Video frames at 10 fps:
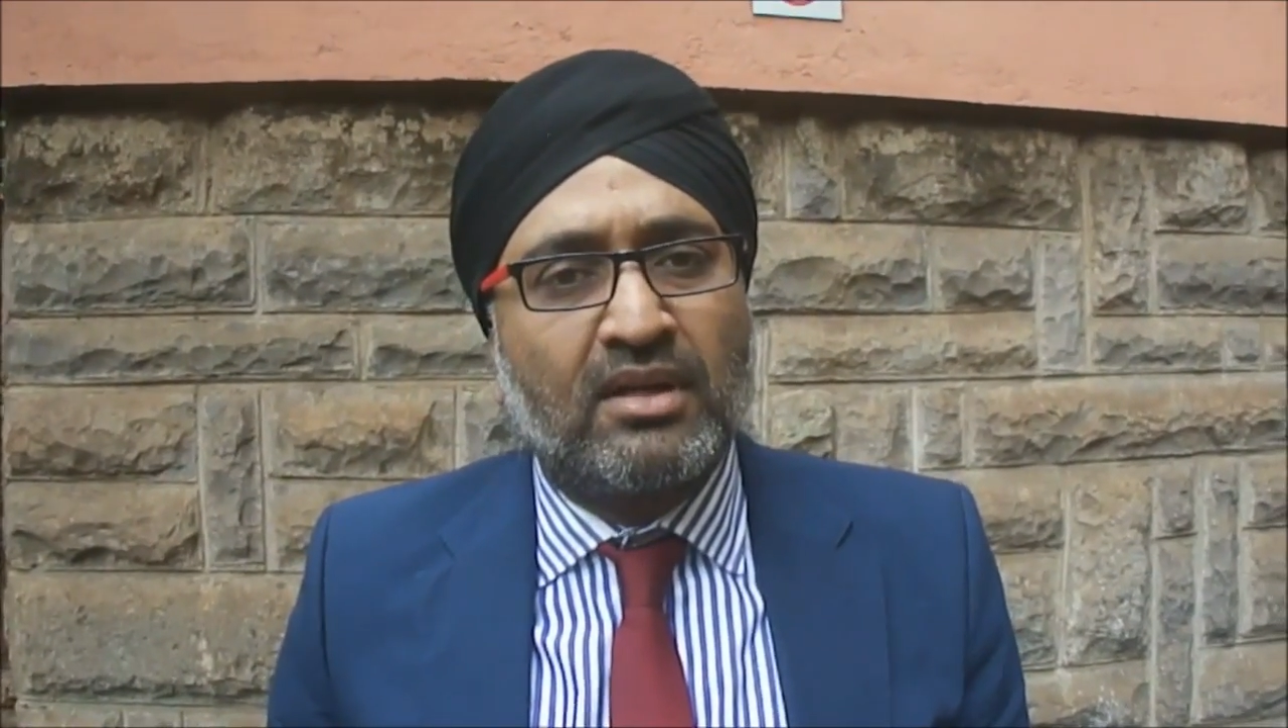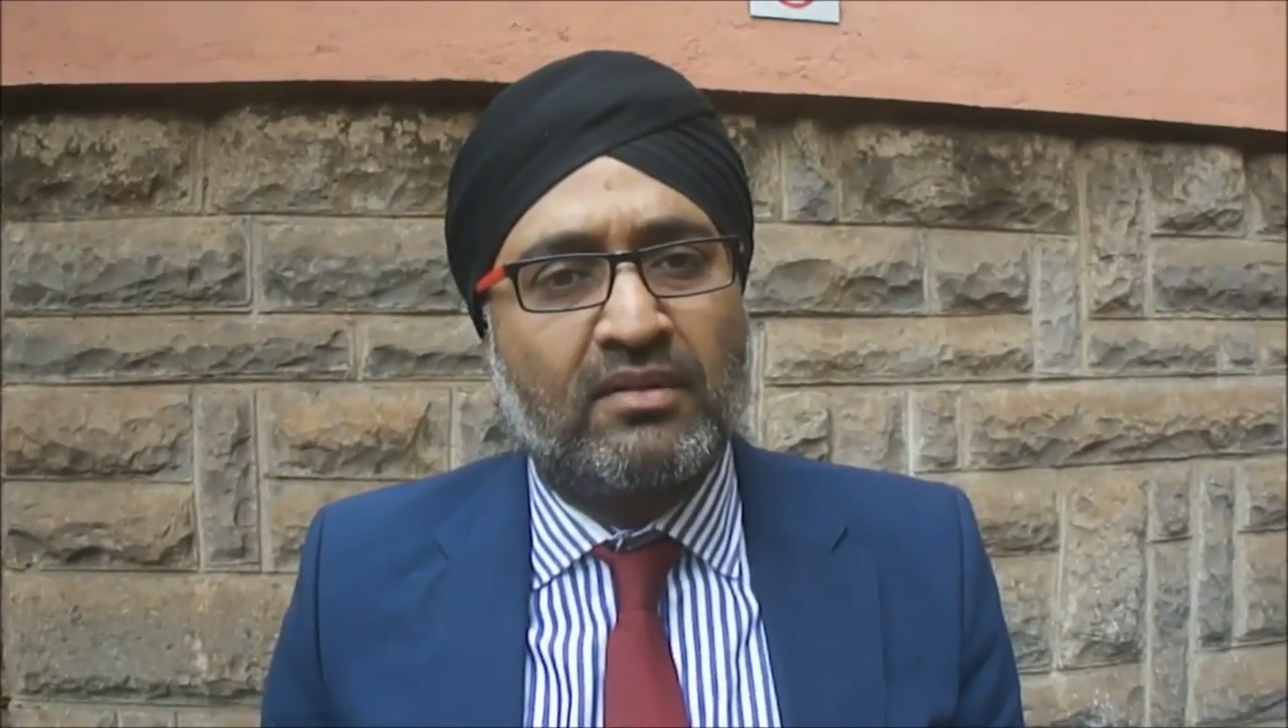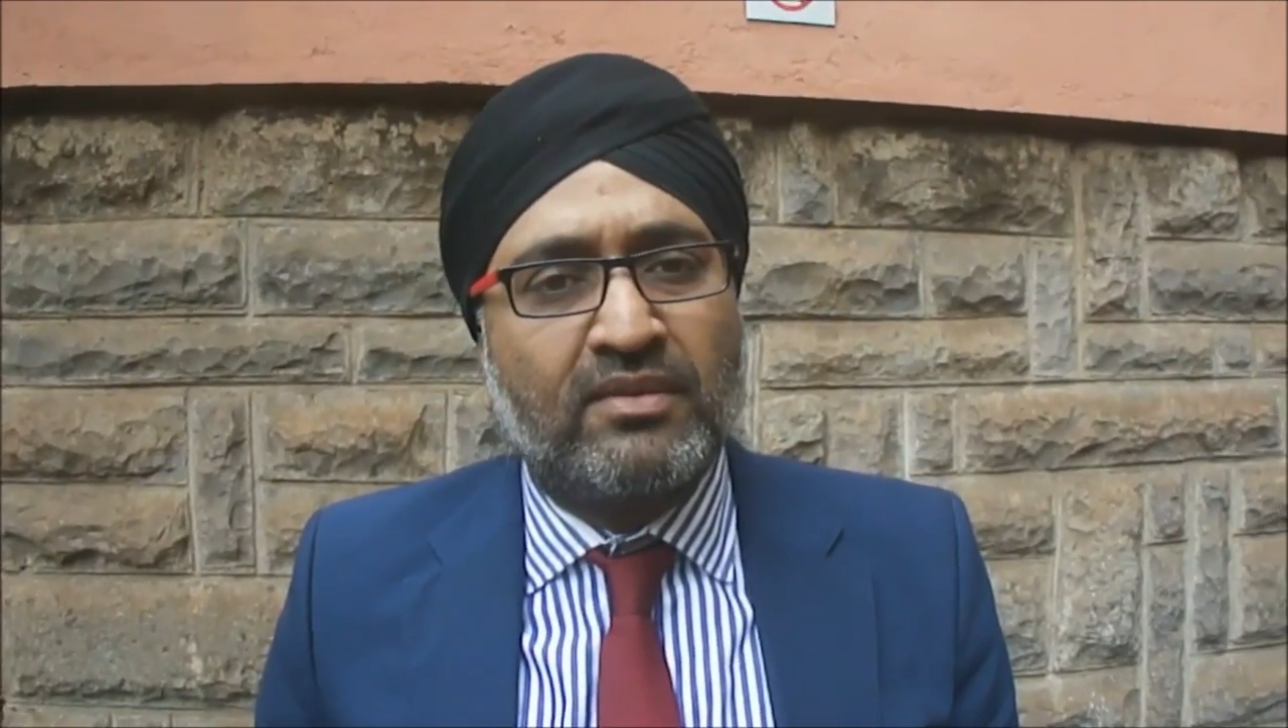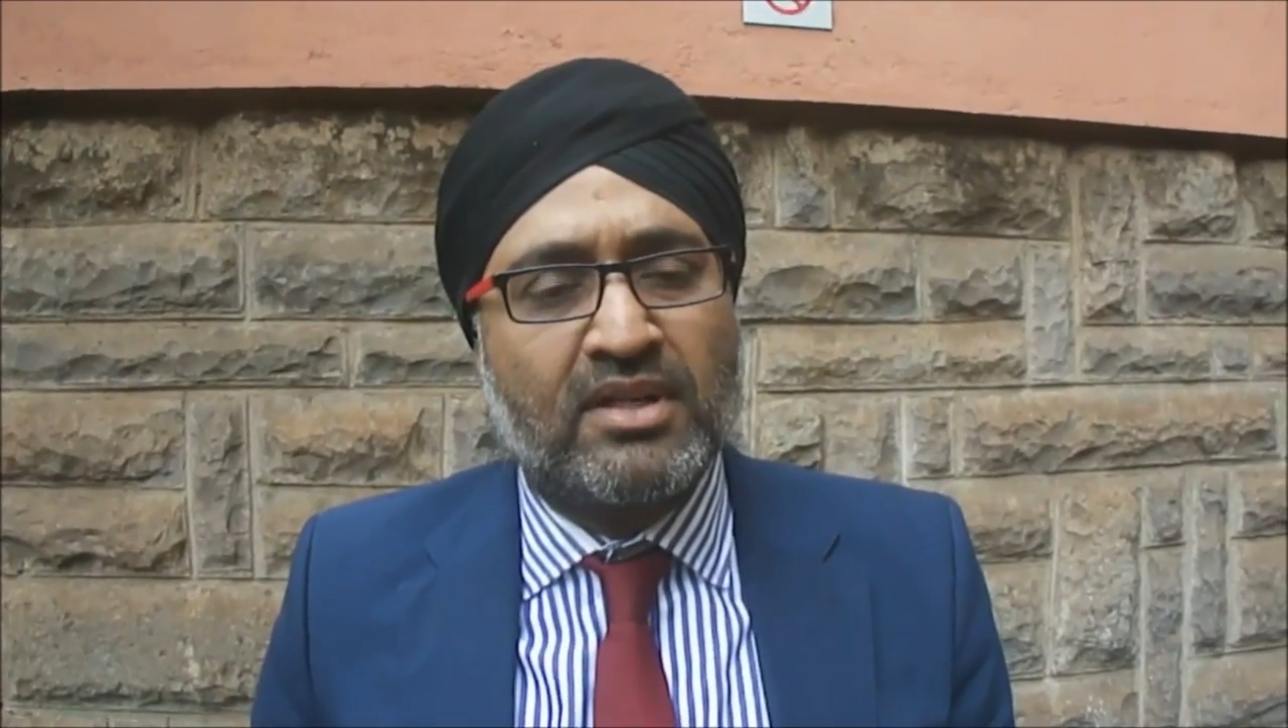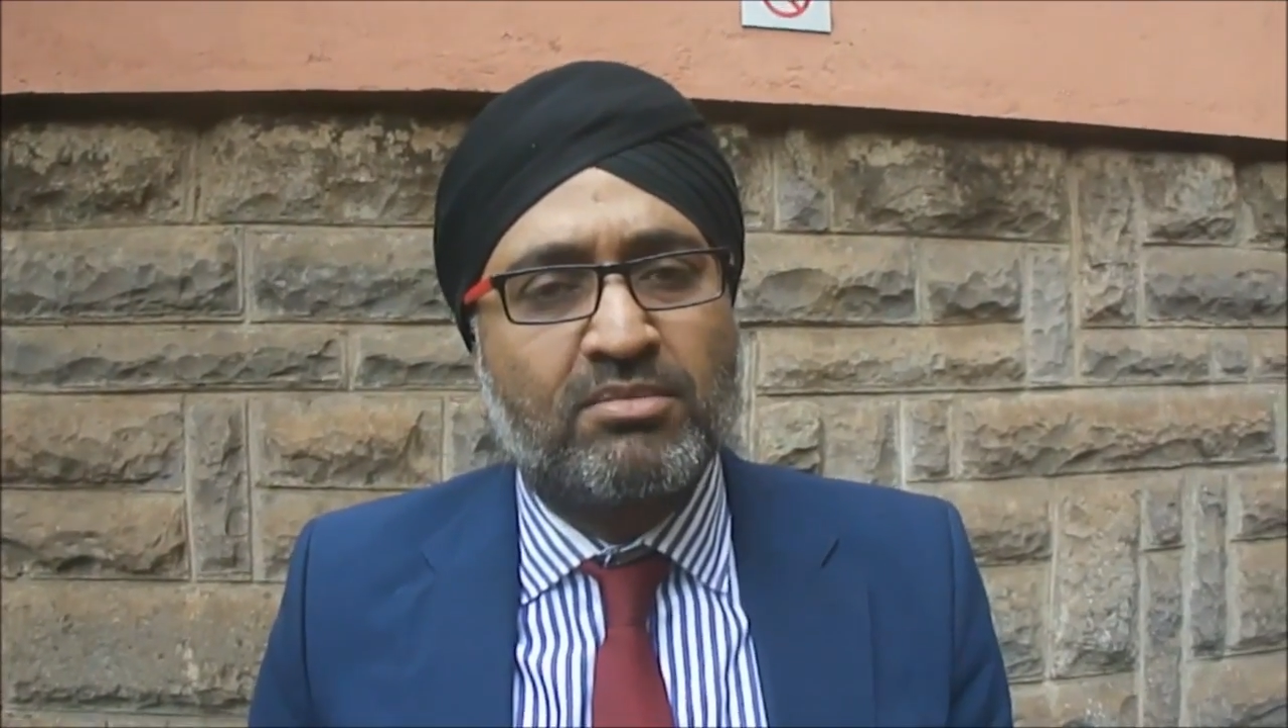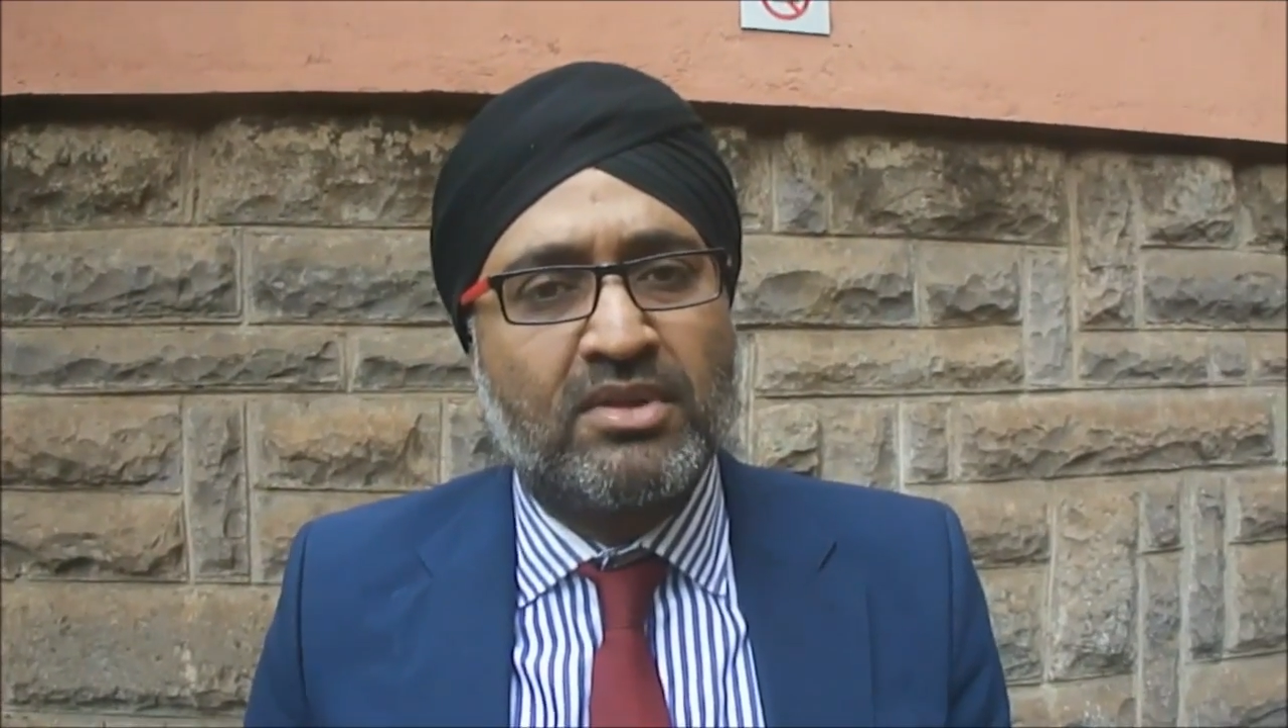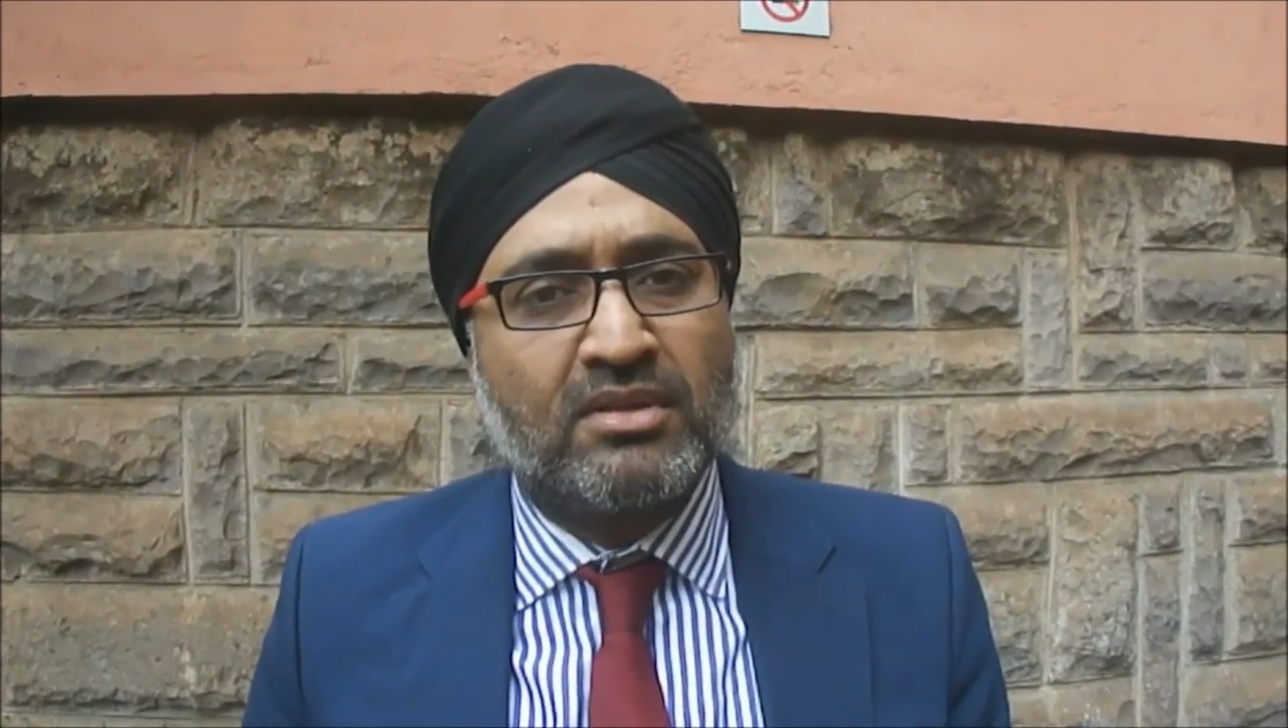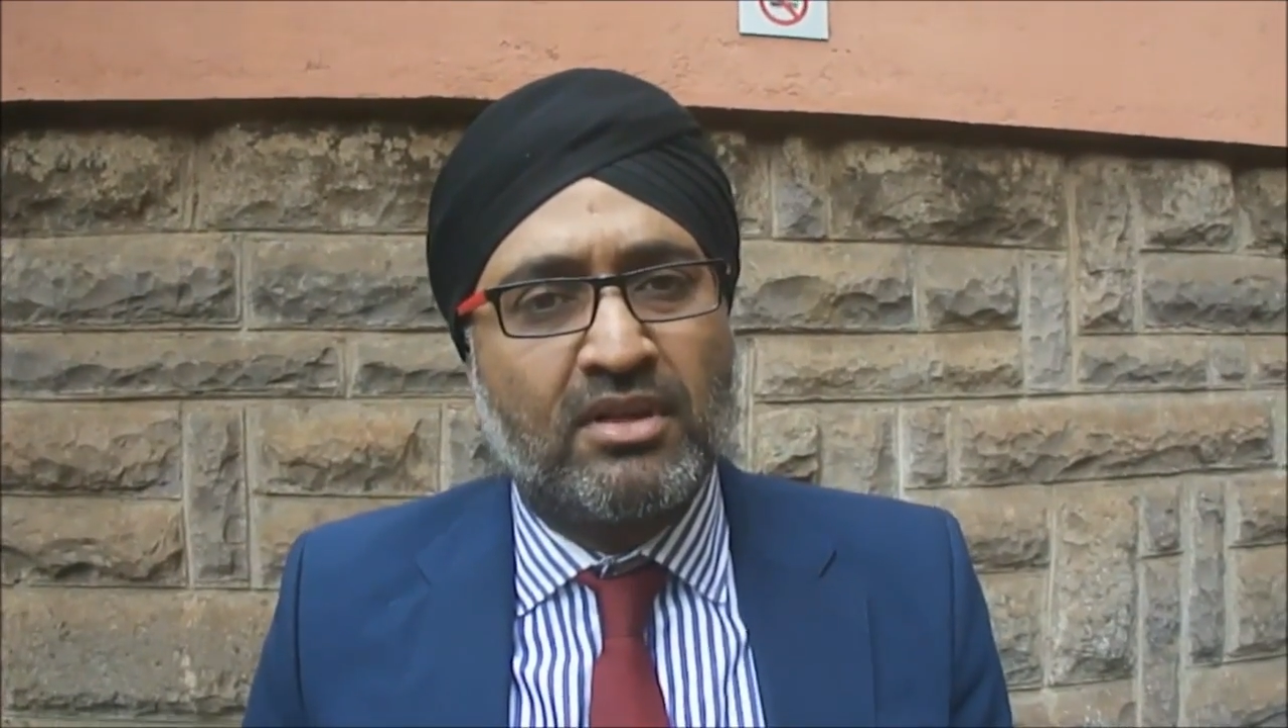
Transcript: an investment,